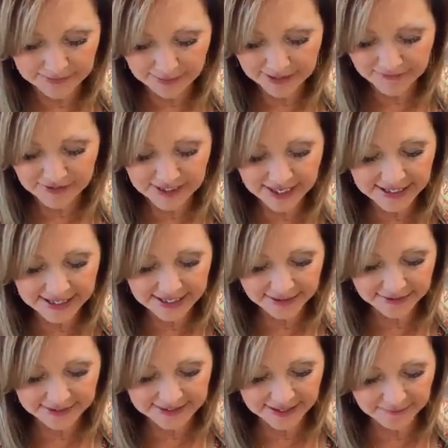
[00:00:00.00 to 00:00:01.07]
So what I've done
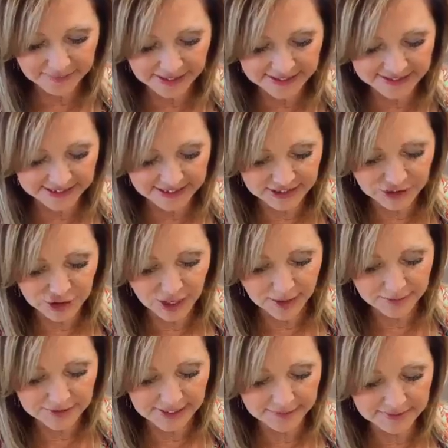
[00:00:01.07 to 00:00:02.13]
here is I've basically
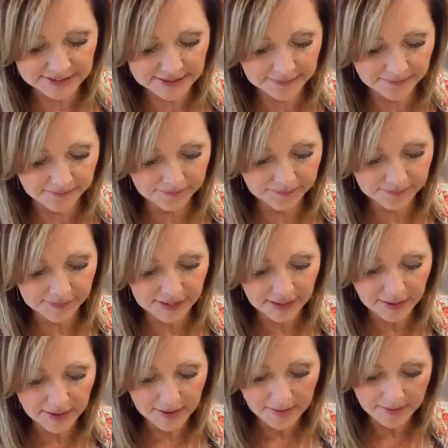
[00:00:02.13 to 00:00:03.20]
chopped up some
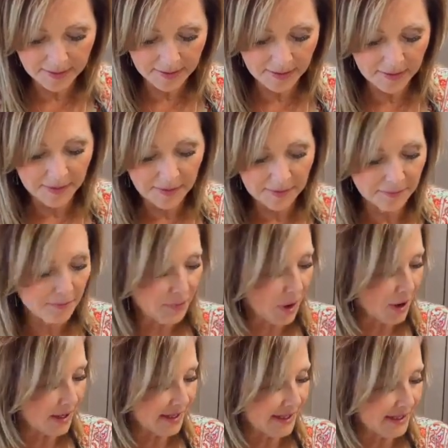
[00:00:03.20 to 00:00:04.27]

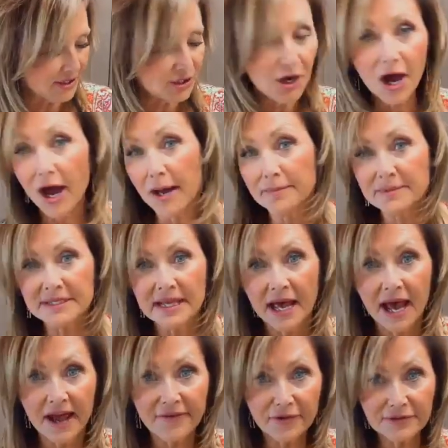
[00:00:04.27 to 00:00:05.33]
broccoli
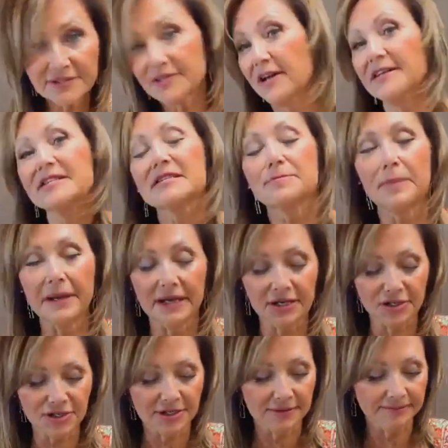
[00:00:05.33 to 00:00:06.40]
tops. I've also got
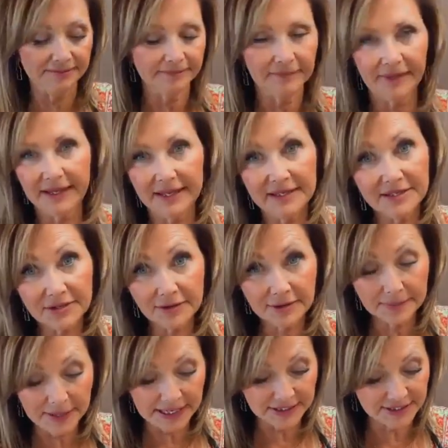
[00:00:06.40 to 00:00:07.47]
spinach. Kids
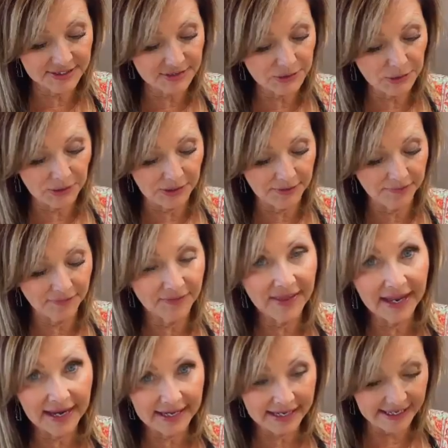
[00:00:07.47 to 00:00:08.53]
are going back to school.
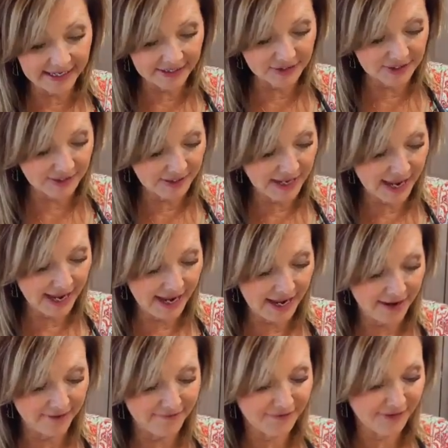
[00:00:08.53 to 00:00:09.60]
They need to
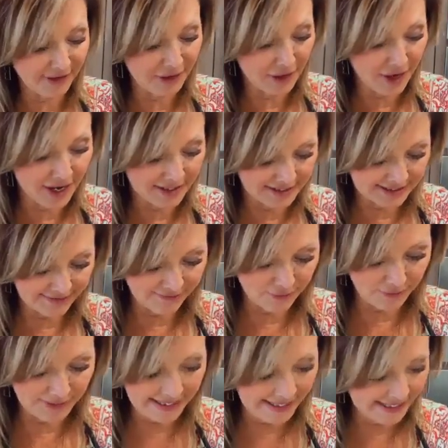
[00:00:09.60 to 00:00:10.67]
have lots
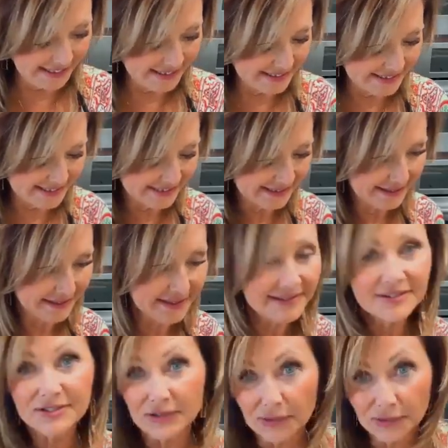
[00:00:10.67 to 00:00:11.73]
of greens.
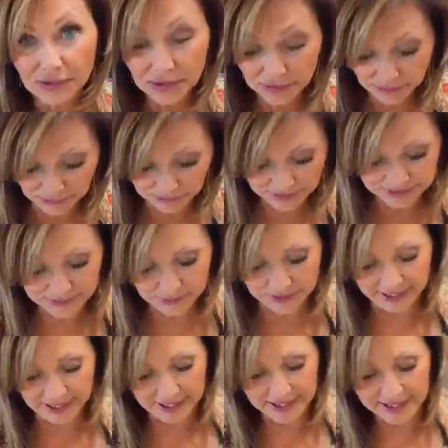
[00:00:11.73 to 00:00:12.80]
So do you
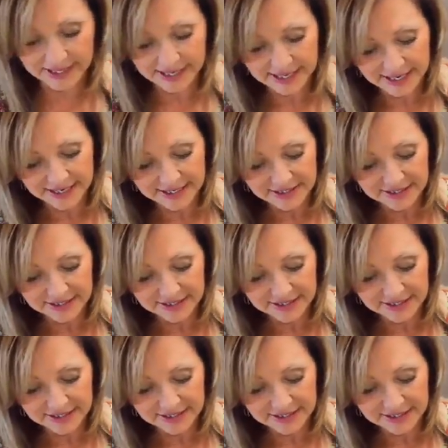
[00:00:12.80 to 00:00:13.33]
as well.